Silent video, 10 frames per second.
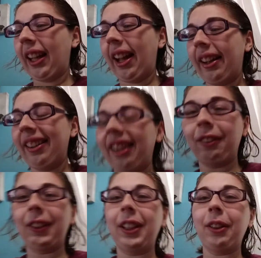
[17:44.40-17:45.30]
ending of the
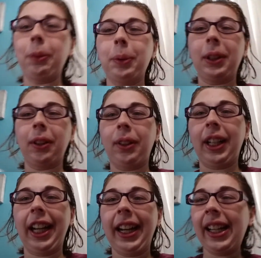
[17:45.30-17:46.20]
video will be
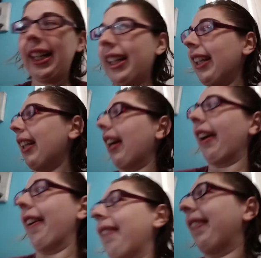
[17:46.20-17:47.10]
okay.
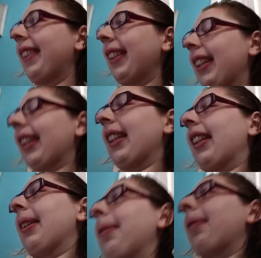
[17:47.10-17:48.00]
And
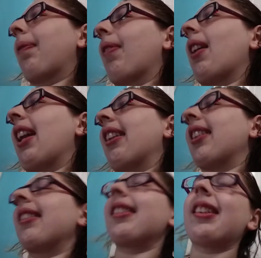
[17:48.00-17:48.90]
since
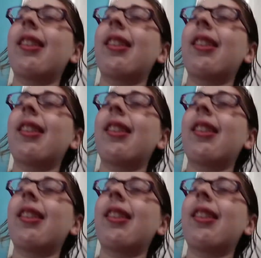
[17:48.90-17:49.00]
this is a